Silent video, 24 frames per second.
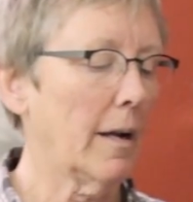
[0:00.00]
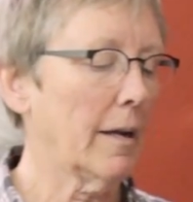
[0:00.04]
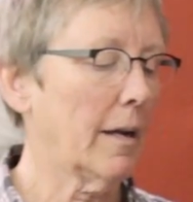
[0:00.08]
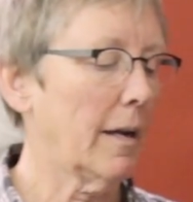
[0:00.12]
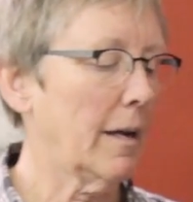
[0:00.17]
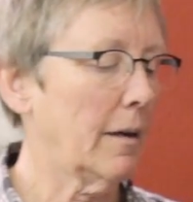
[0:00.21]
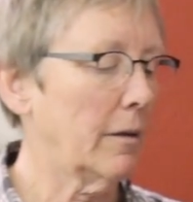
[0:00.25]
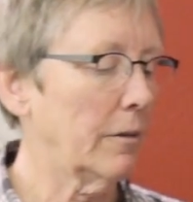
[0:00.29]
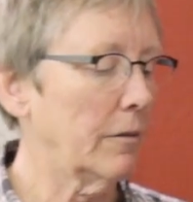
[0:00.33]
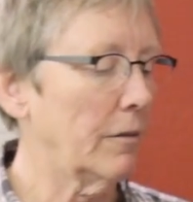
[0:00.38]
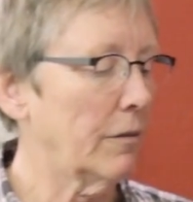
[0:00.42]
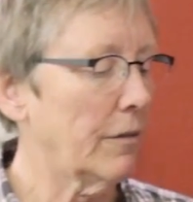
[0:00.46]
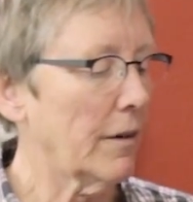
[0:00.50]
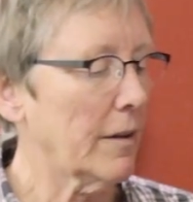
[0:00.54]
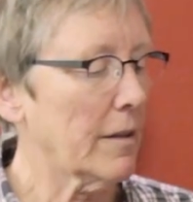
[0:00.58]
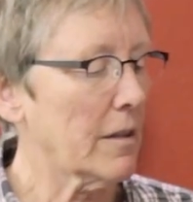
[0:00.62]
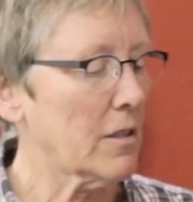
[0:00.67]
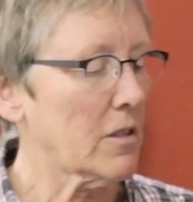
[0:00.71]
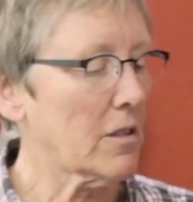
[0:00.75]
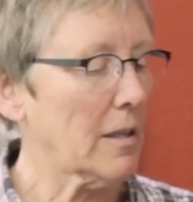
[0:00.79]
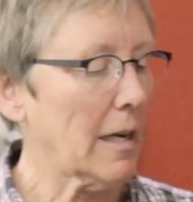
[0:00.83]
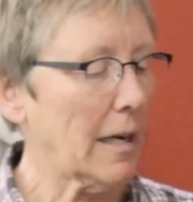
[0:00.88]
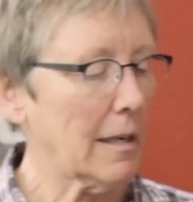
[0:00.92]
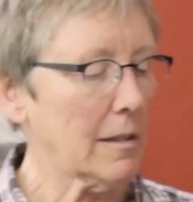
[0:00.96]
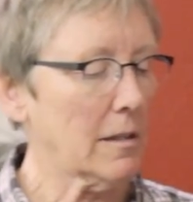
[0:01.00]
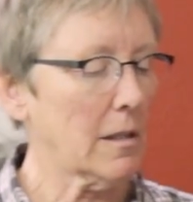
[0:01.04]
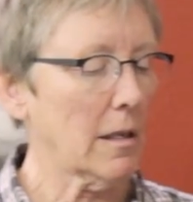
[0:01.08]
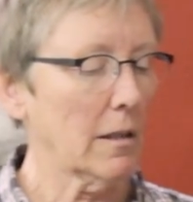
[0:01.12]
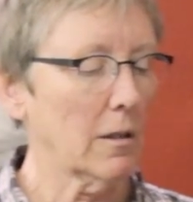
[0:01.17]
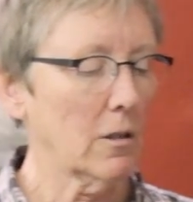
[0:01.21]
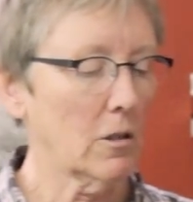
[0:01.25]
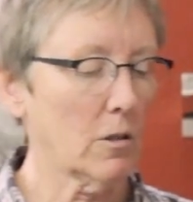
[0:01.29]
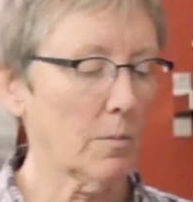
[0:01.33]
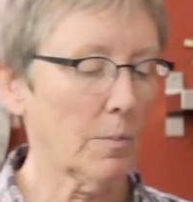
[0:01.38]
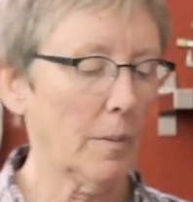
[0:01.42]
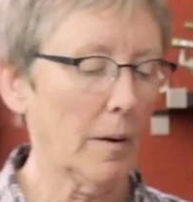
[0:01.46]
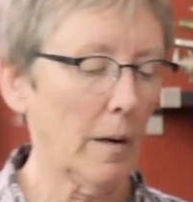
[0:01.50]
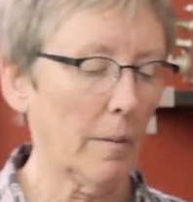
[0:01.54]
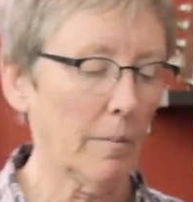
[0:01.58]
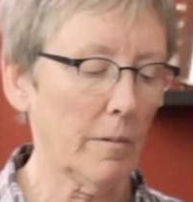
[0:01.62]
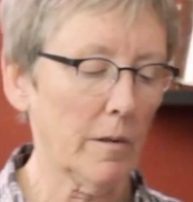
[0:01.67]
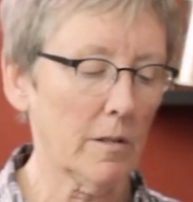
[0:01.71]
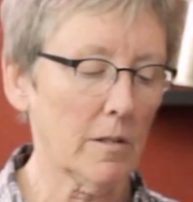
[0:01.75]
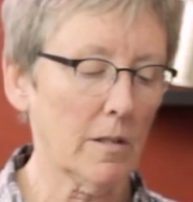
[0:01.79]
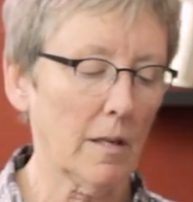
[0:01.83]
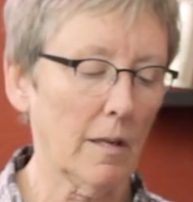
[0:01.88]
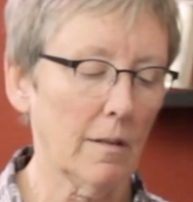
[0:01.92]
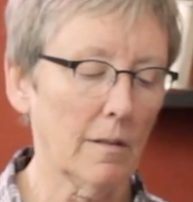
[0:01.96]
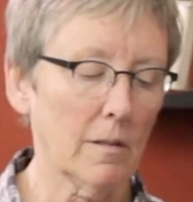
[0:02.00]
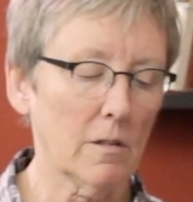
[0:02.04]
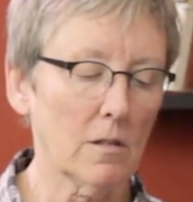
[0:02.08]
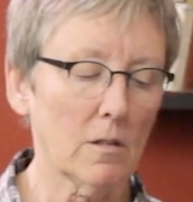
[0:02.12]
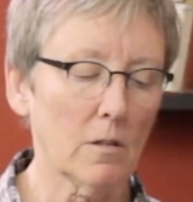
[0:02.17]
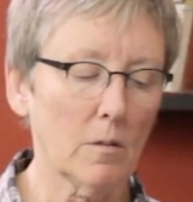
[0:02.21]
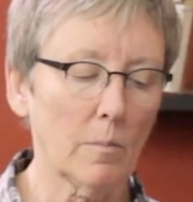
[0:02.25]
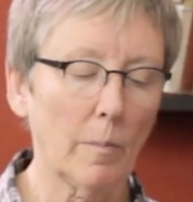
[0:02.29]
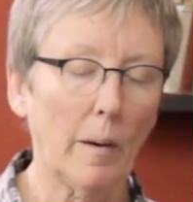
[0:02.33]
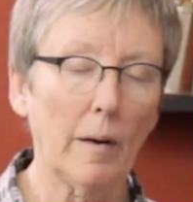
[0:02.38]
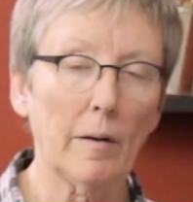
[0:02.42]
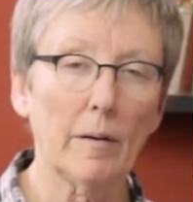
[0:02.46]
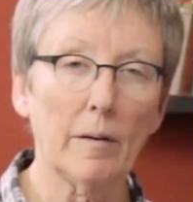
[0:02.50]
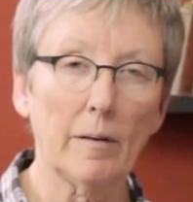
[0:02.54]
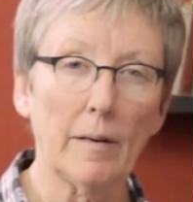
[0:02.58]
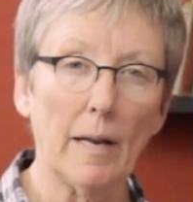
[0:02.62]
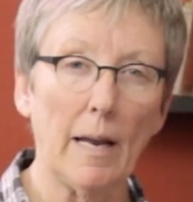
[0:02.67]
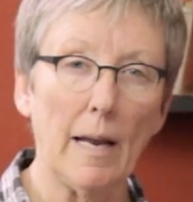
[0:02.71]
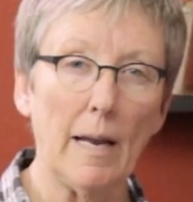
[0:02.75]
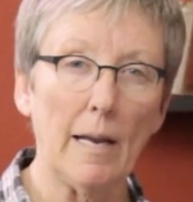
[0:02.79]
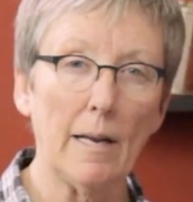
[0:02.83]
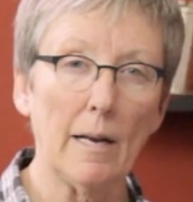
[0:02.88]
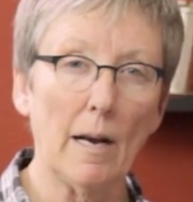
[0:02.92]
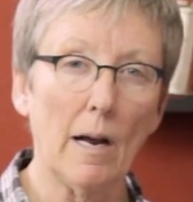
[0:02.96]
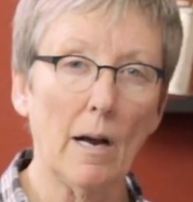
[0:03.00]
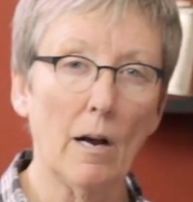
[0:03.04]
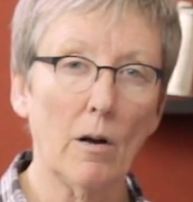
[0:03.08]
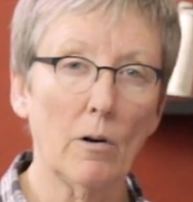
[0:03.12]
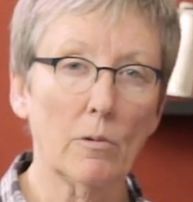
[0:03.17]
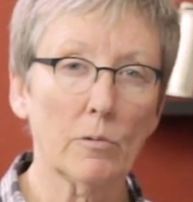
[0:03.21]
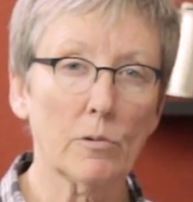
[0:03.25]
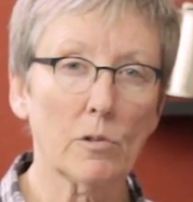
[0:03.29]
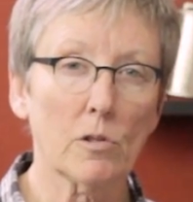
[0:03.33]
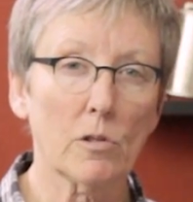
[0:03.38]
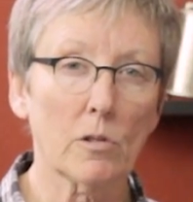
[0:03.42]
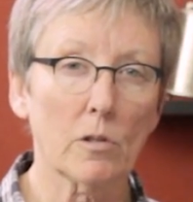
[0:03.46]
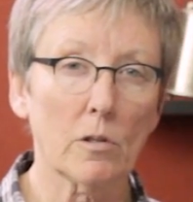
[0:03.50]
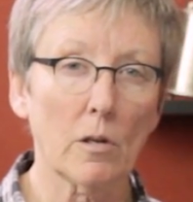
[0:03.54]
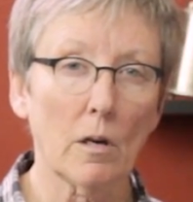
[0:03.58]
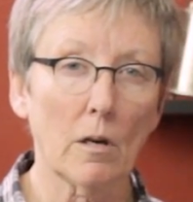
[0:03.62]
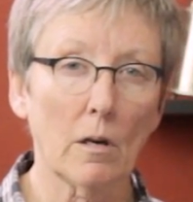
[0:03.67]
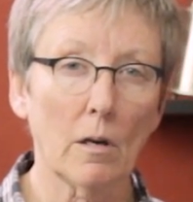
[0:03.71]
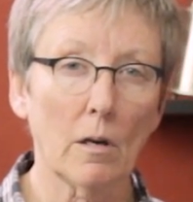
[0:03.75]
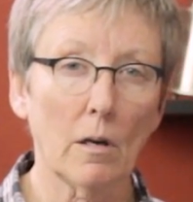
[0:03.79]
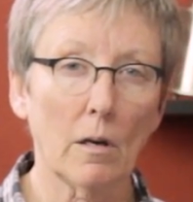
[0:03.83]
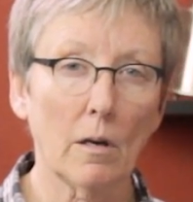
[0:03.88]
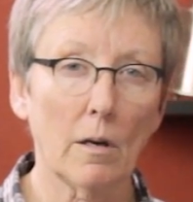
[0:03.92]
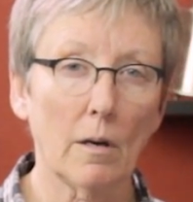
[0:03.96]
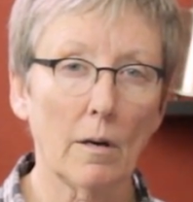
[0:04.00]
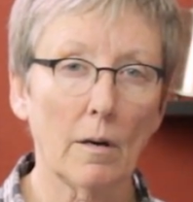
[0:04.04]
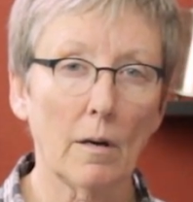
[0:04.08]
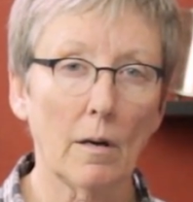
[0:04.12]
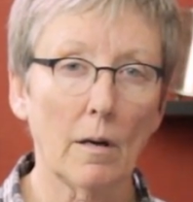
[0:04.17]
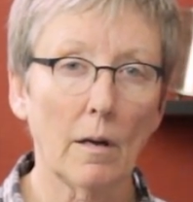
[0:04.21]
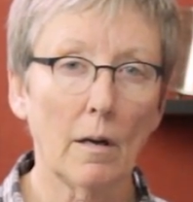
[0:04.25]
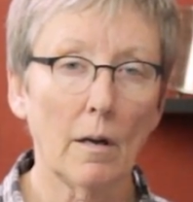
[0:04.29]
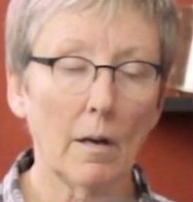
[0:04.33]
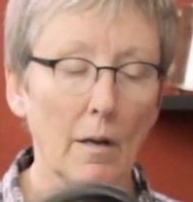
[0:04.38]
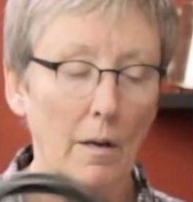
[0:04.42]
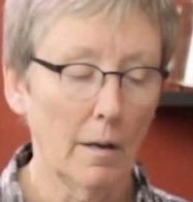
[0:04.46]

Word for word: I couldn't find the stats on this, but I'm going to say this is about an 8 ounce uh,